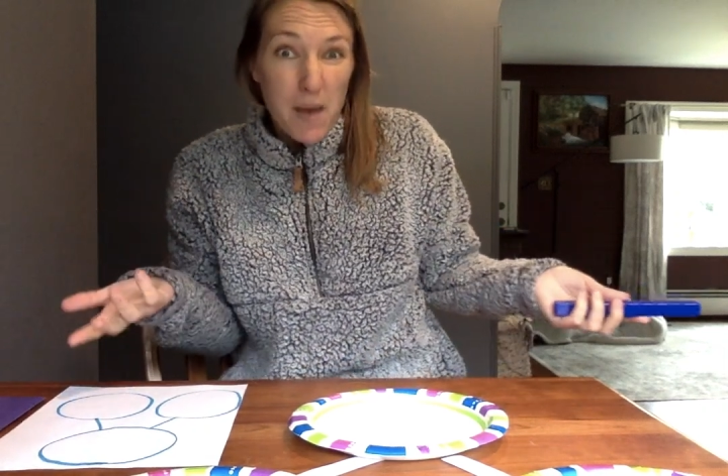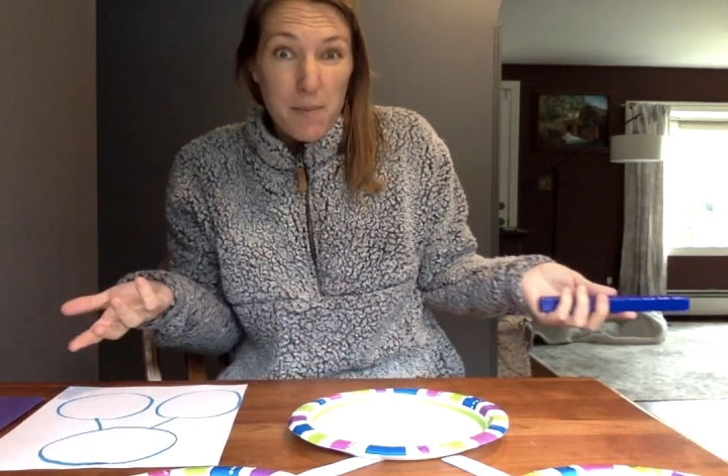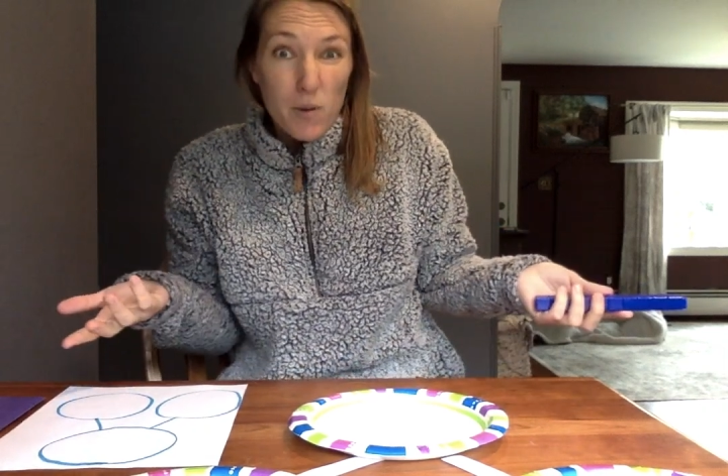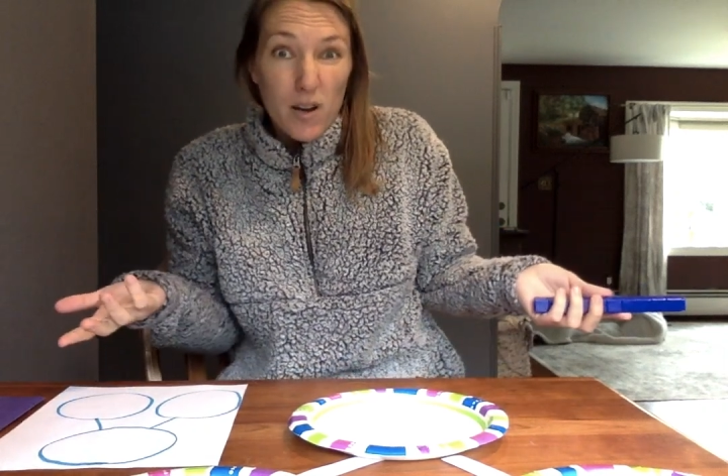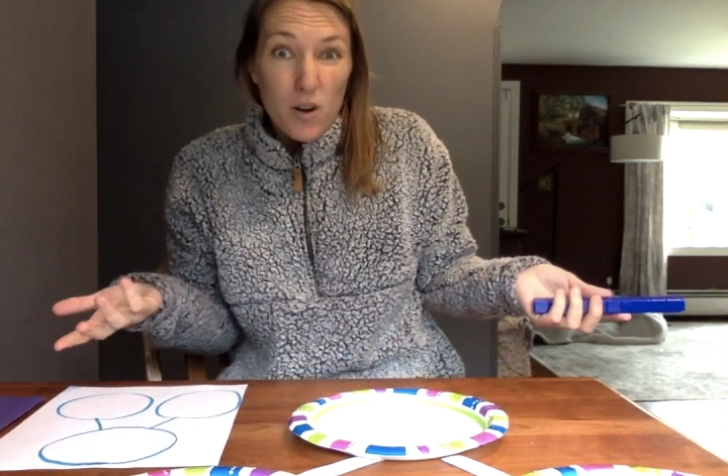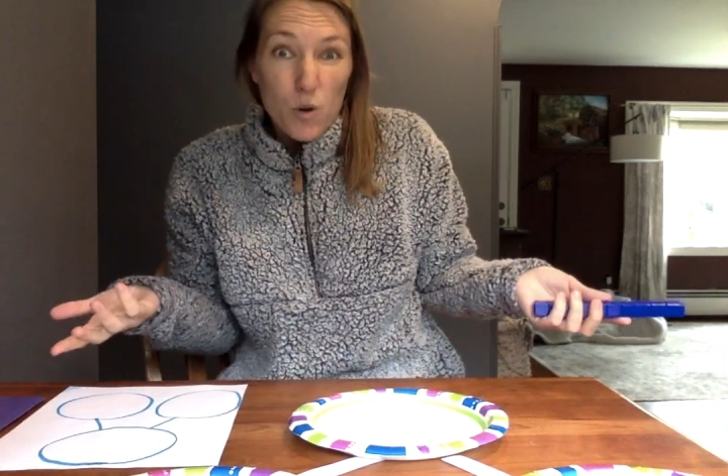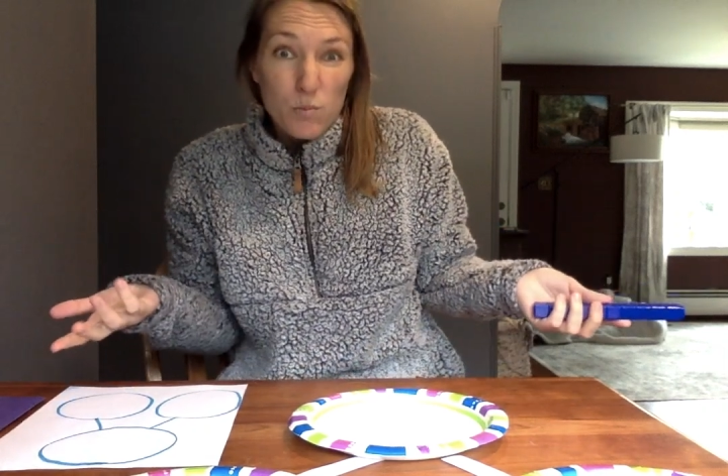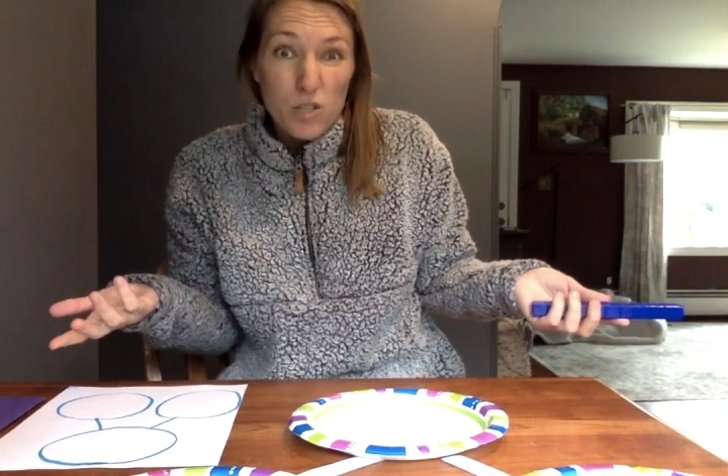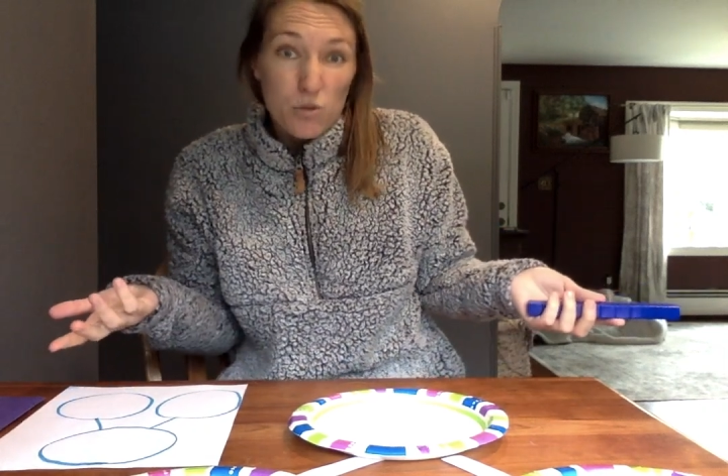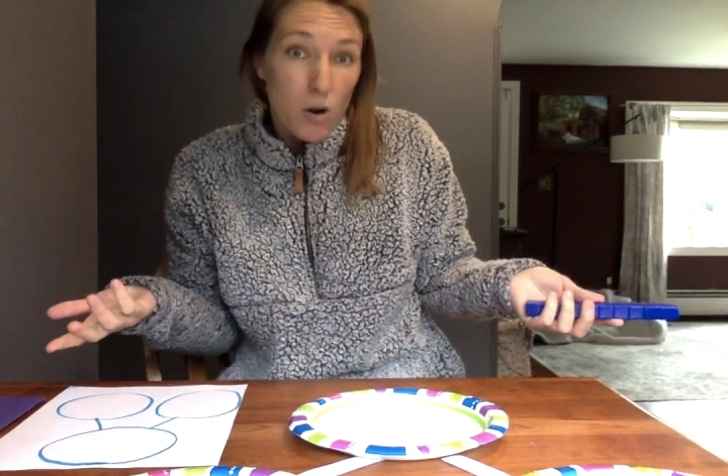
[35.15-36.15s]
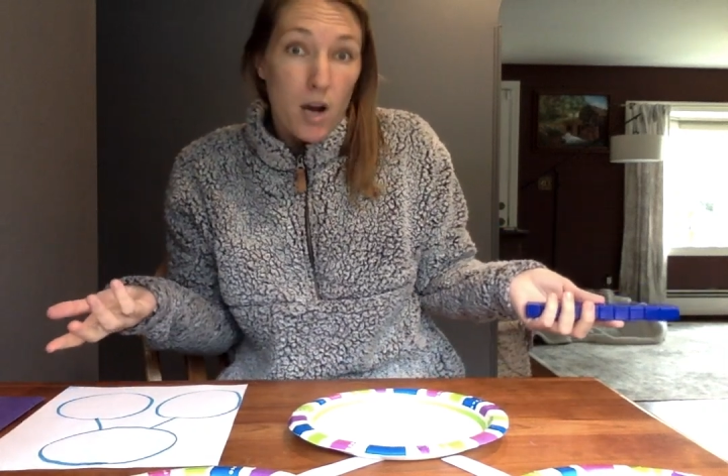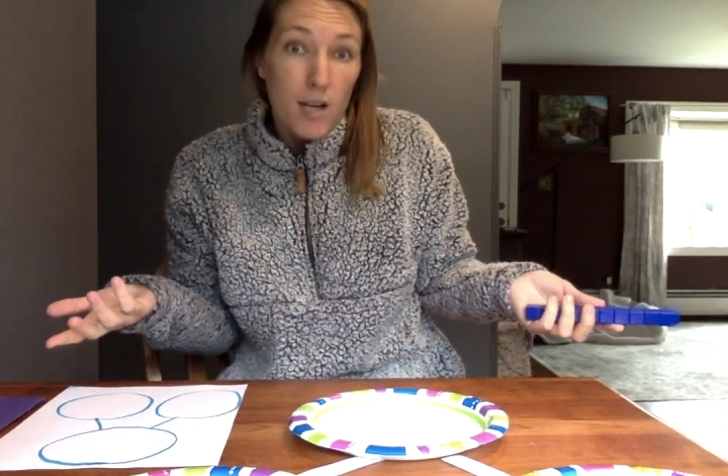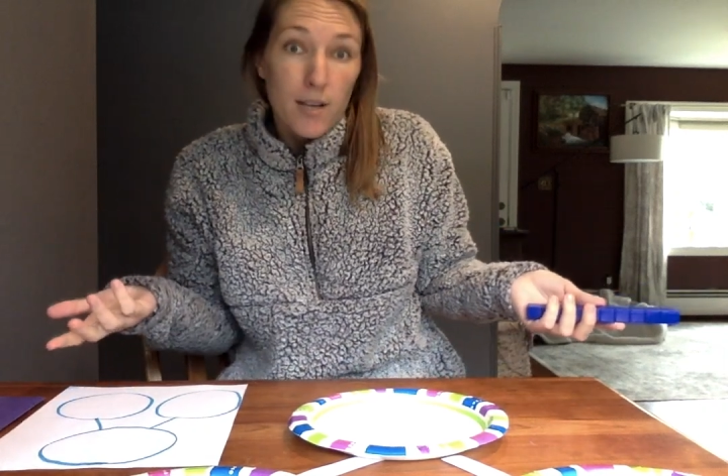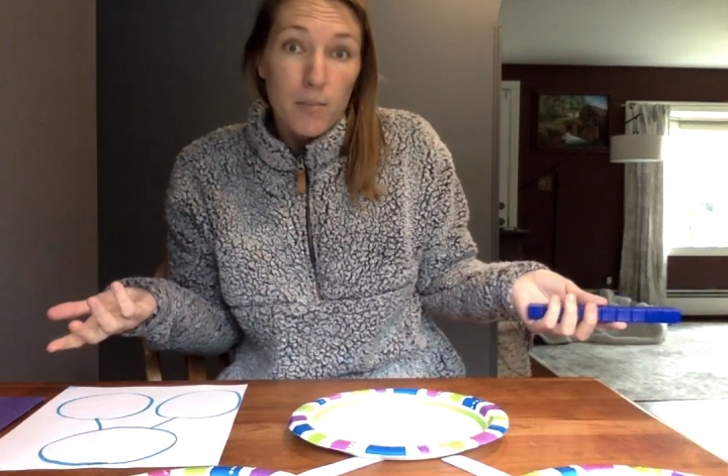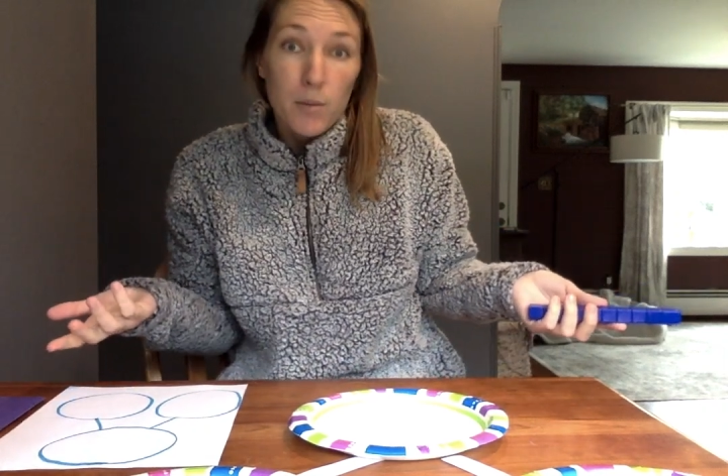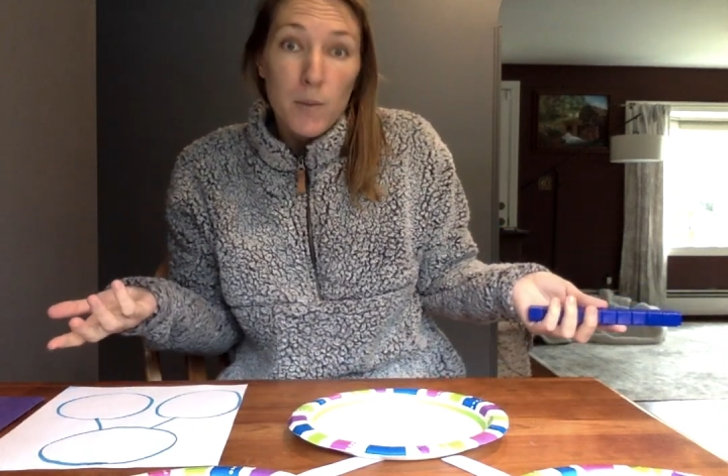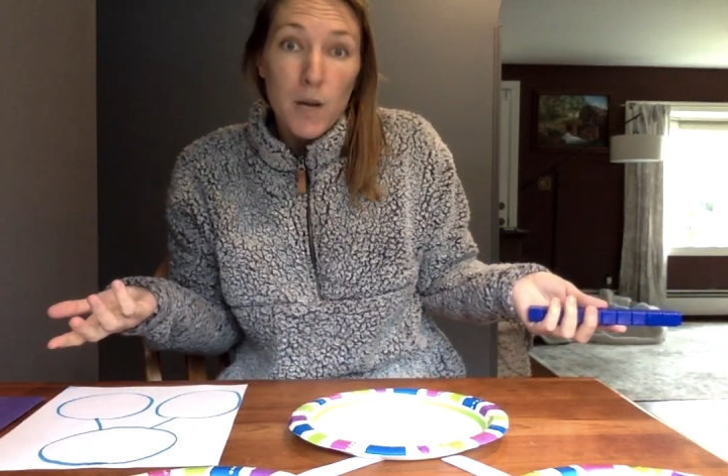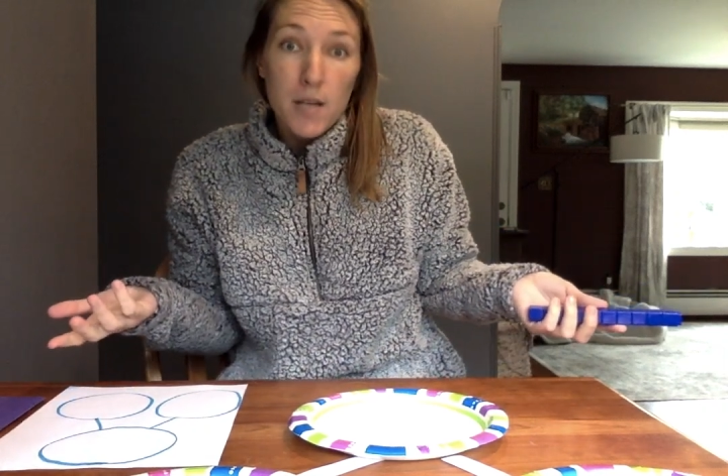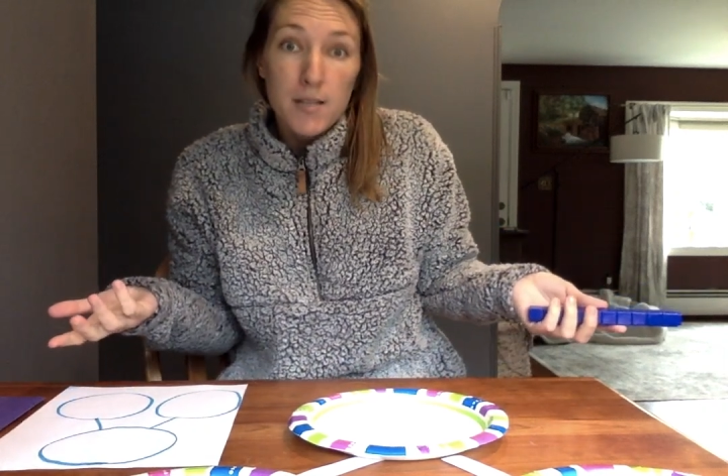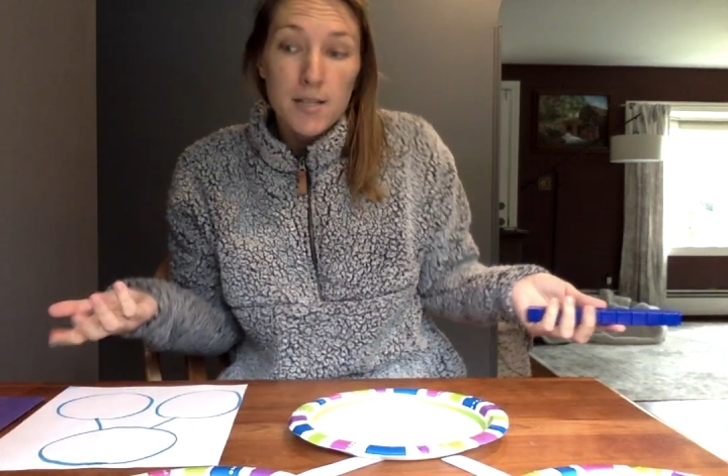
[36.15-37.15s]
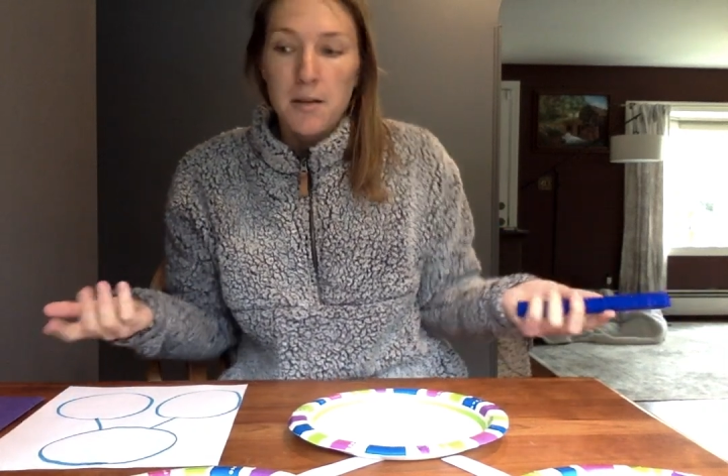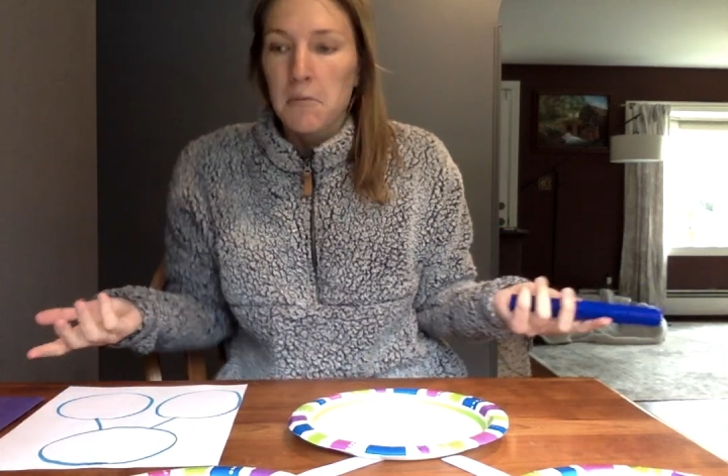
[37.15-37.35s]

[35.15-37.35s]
paper at home to draw a number bond,